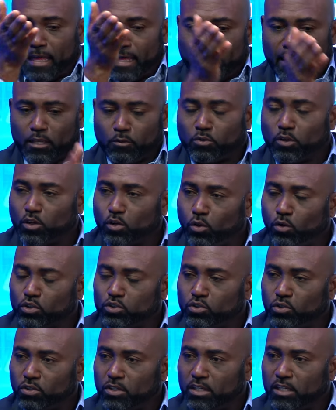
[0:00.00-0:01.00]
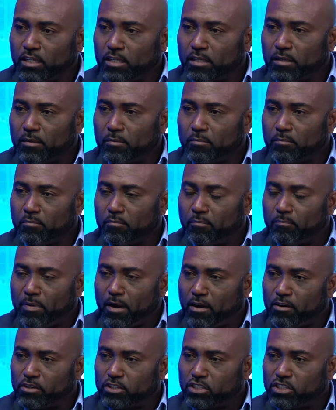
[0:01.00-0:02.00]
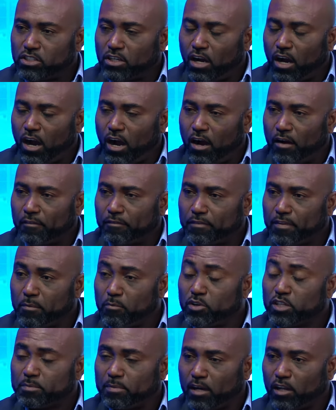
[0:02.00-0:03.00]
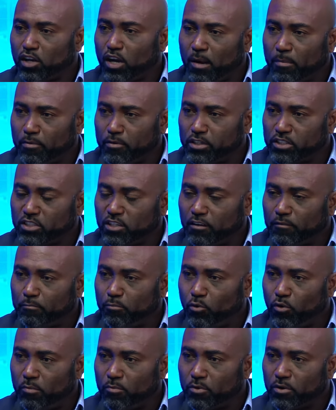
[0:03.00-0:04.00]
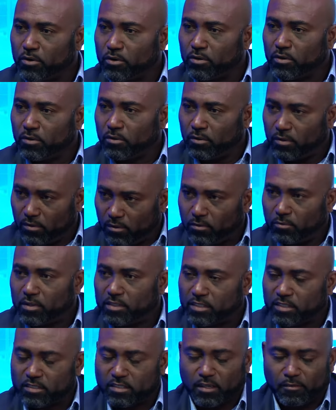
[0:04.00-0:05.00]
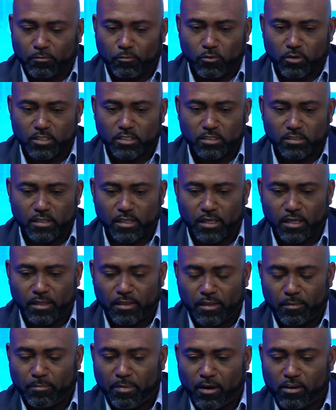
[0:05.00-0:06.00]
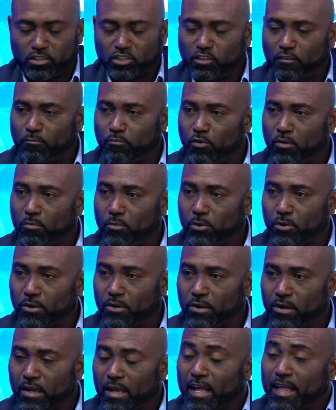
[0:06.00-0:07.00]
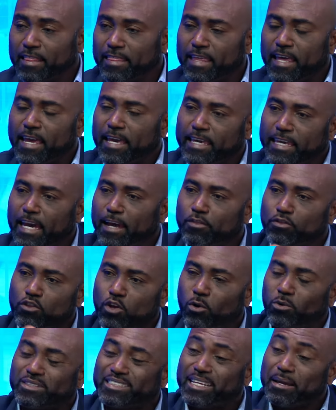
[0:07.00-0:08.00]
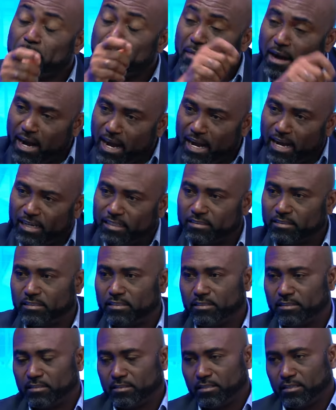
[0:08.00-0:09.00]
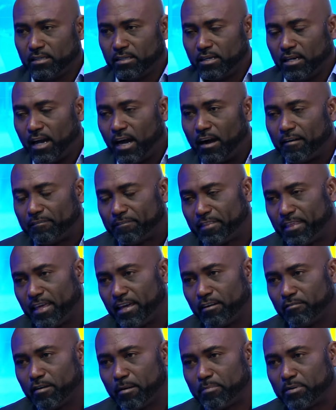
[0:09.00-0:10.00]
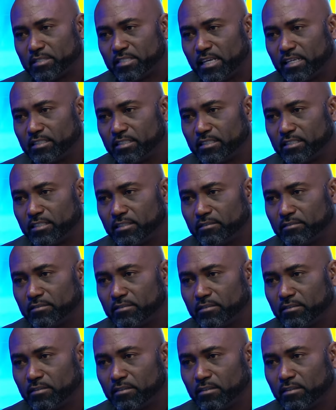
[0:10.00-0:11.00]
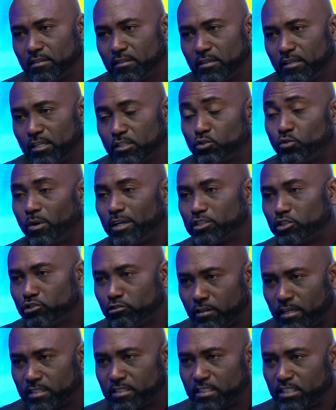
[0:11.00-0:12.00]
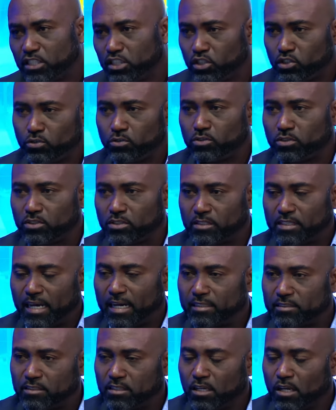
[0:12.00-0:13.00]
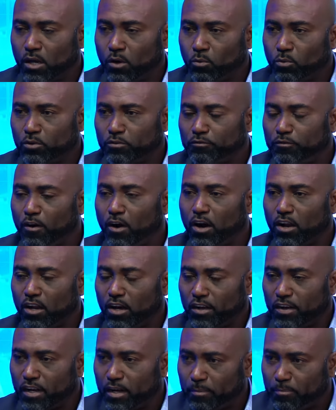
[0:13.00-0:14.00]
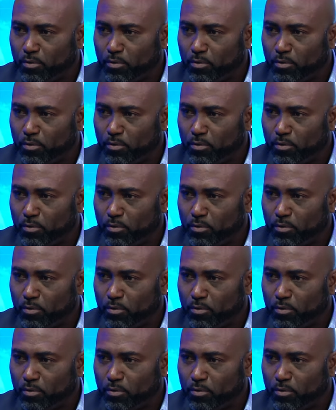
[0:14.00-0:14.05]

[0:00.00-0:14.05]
it will go to the parish of the Municipal Corporation of Portmore, which is, of course, the parish of Portmore. They can now demand of their representative to address issues that would fall under the